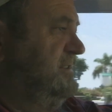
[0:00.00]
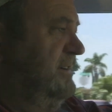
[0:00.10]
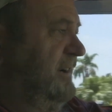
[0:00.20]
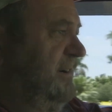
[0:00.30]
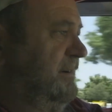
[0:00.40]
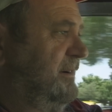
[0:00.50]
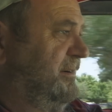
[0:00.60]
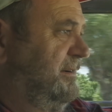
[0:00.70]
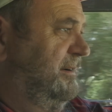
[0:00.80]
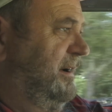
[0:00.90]

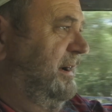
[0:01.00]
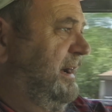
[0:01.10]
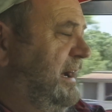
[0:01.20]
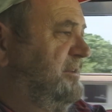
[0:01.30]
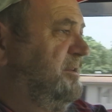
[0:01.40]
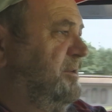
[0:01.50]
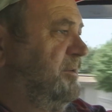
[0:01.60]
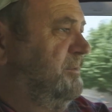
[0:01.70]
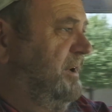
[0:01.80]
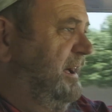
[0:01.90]
had their
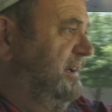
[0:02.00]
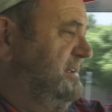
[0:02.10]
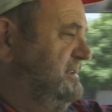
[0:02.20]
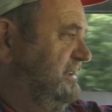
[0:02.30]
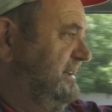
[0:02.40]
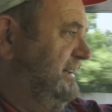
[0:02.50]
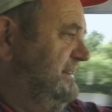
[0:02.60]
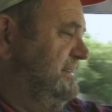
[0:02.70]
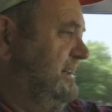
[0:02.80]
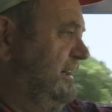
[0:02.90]
own rallies at
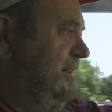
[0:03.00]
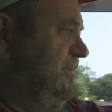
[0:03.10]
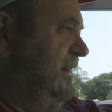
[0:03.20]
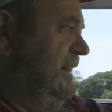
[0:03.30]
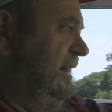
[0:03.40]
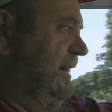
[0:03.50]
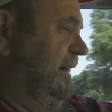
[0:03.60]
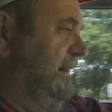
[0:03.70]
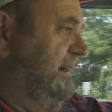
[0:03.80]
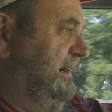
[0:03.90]
the time.
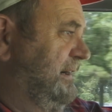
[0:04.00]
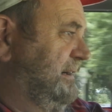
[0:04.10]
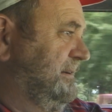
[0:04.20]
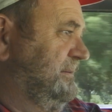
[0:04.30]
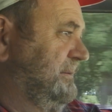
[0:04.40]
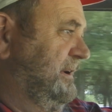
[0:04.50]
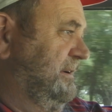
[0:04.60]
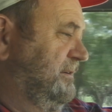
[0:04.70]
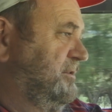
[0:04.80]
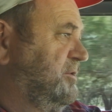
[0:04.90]
And
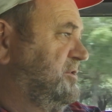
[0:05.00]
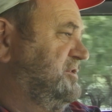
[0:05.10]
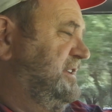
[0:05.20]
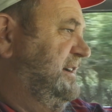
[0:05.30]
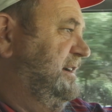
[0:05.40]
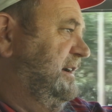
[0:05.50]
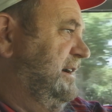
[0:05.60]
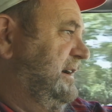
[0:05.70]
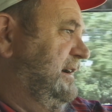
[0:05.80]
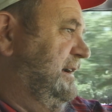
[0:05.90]
of course, they
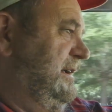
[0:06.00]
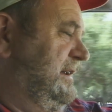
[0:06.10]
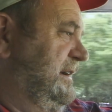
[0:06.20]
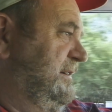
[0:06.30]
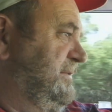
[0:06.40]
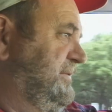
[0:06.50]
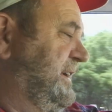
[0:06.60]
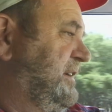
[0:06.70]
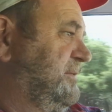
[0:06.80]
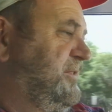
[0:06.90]

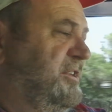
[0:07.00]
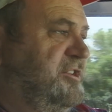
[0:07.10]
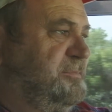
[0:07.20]
filed various